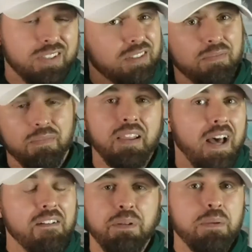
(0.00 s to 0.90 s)
a
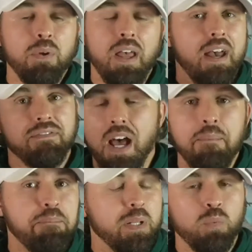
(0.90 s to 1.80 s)
lot of people have
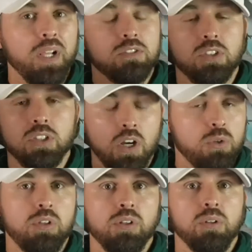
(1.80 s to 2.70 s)
not been willing to go
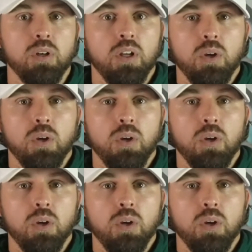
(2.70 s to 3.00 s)
to